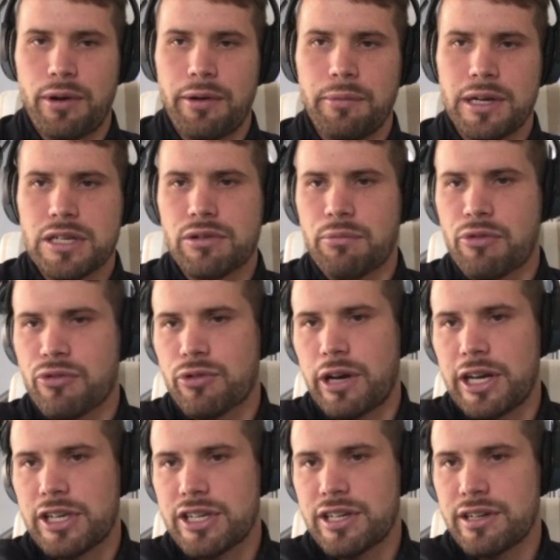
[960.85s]
much from
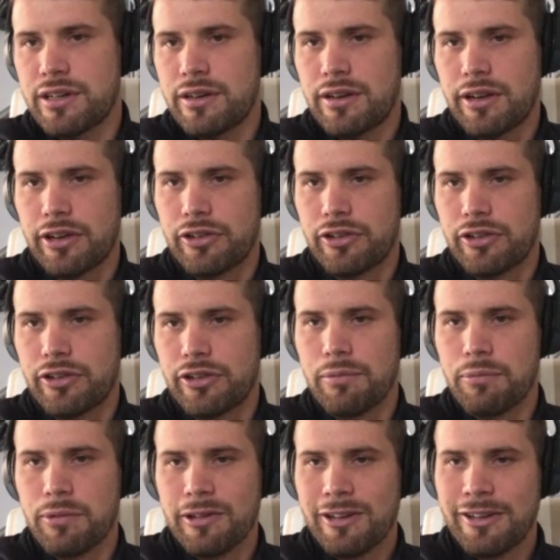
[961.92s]
scratch in
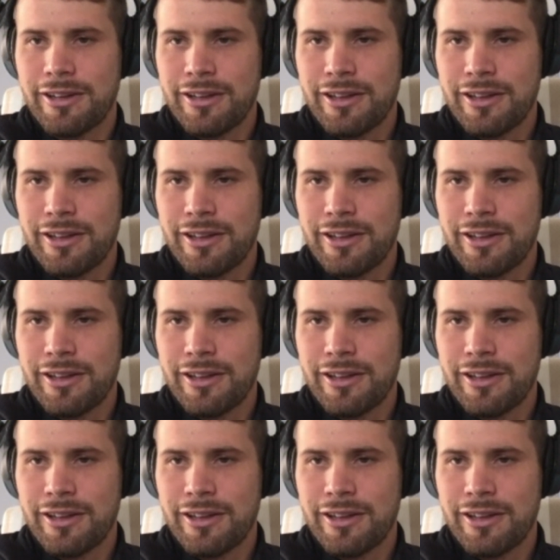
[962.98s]
Europe.